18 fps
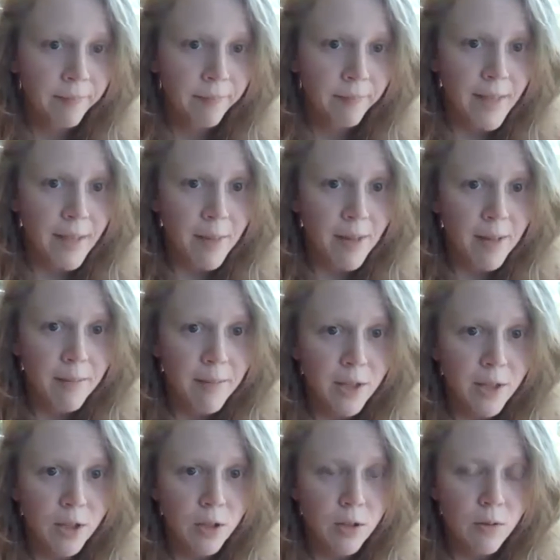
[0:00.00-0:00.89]
They made me
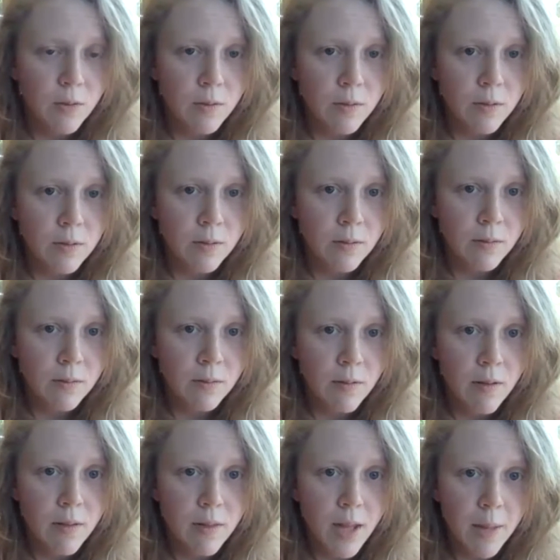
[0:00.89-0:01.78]
shoes.
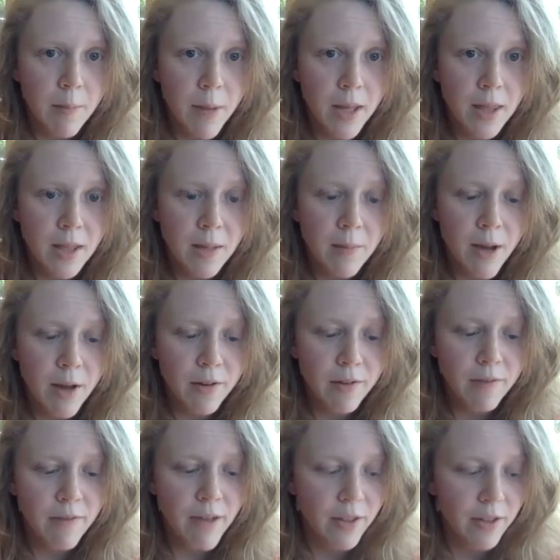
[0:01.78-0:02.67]
They made them out
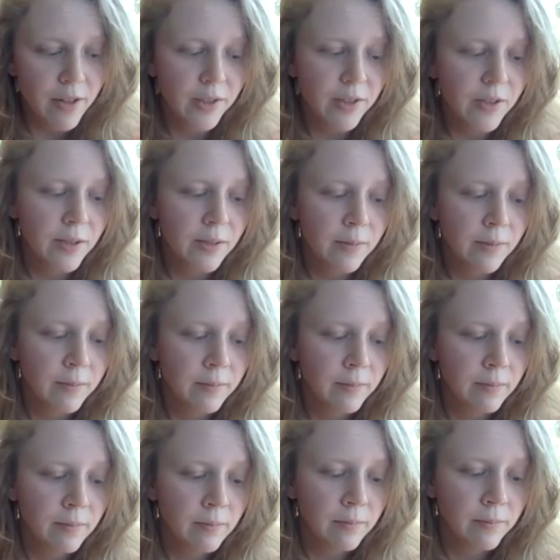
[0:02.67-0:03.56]
of feathers.
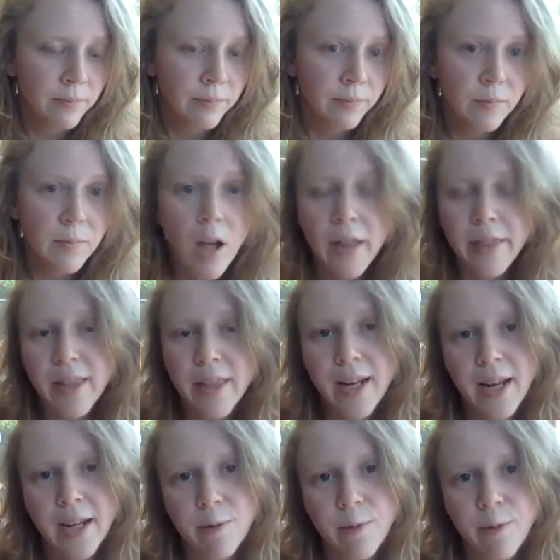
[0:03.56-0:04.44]
Not that
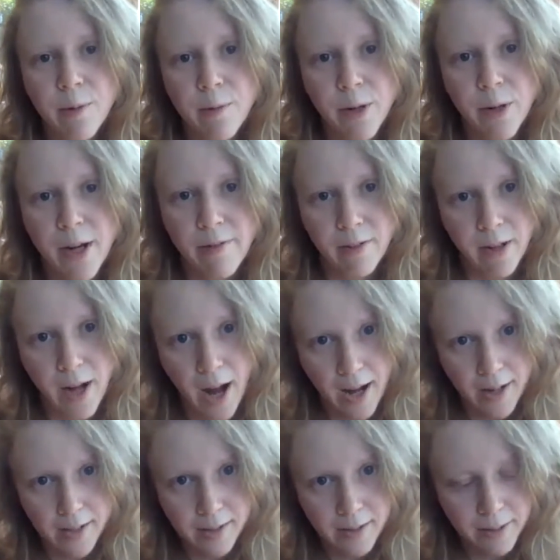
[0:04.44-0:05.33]
anyone would ever
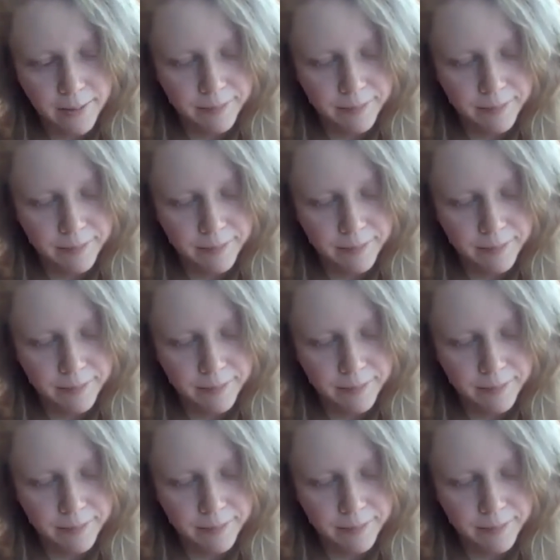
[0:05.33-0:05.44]
ask.